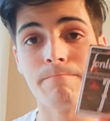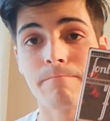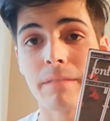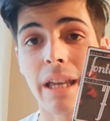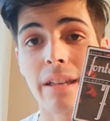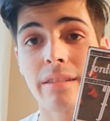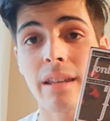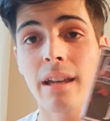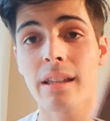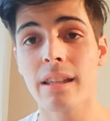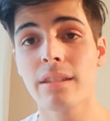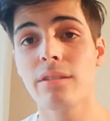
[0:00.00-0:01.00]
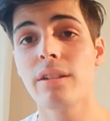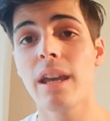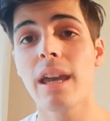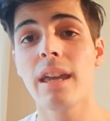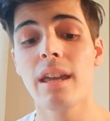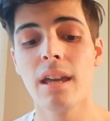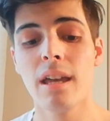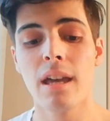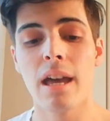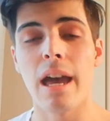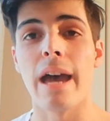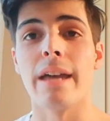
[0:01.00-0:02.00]
gas cycling today,
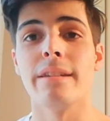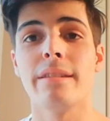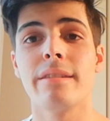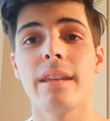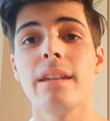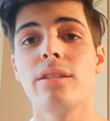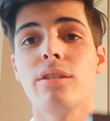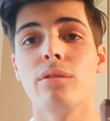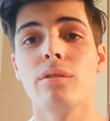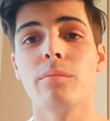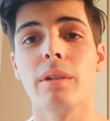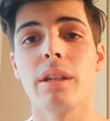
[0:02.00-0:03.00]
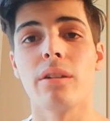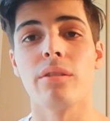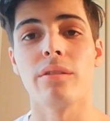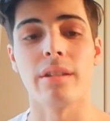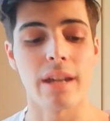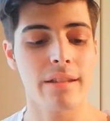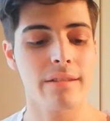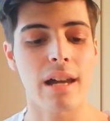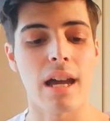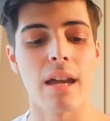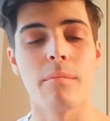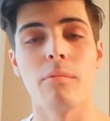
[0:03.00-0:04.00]
and stay tuned because the next
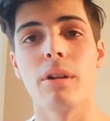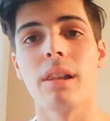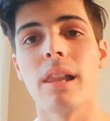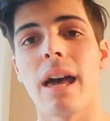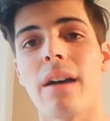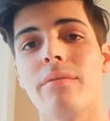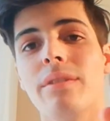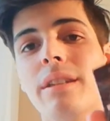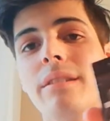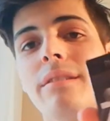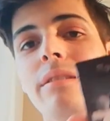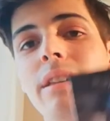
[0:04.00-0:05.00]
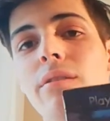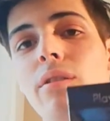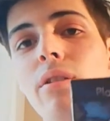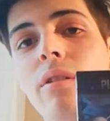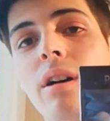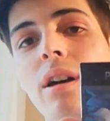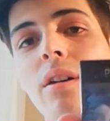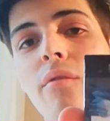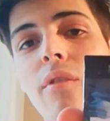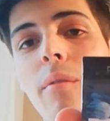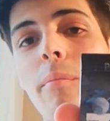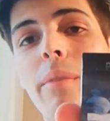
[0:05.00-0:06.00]
time we'll have the Zero
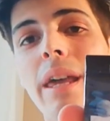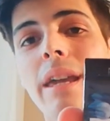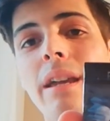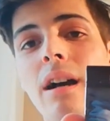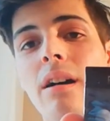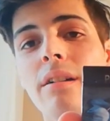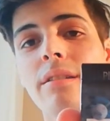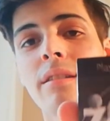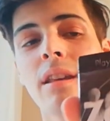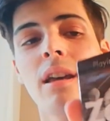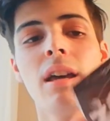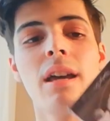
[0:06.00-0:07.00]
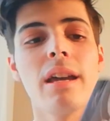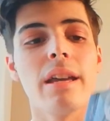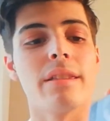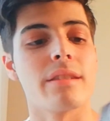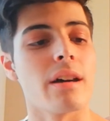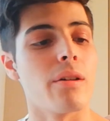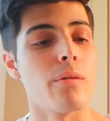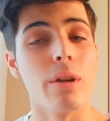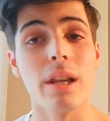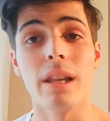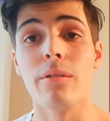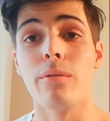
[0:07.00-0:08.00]
from Playing Arts. It's a
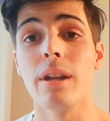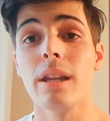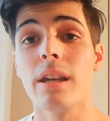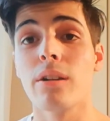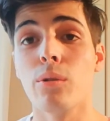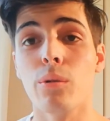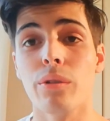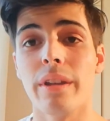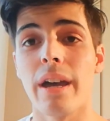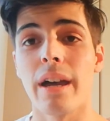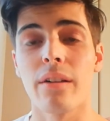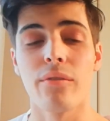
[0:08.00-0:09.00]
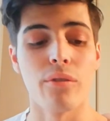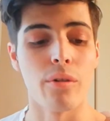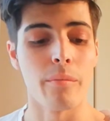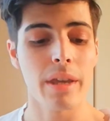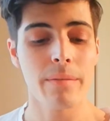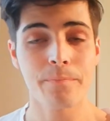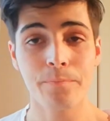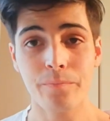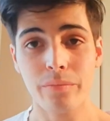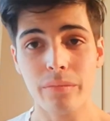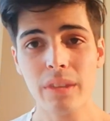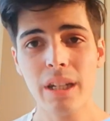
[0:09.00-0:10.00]
really cool deck for me,
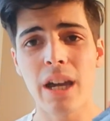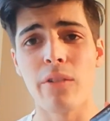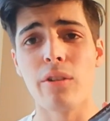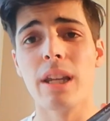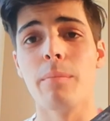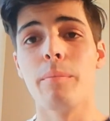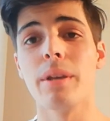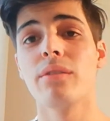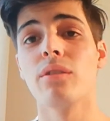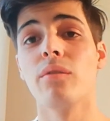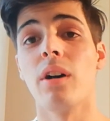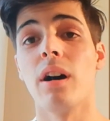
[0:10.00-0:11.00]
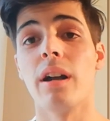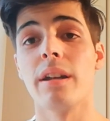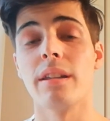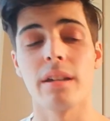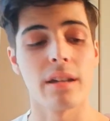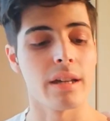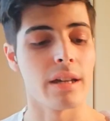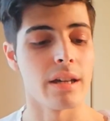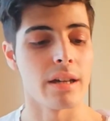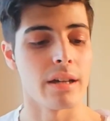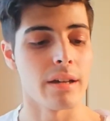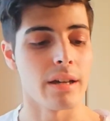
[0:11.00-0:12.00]
a really piece of art.
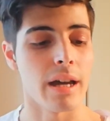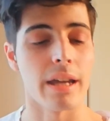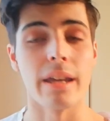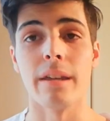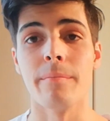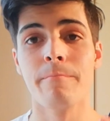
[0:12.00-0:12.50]
I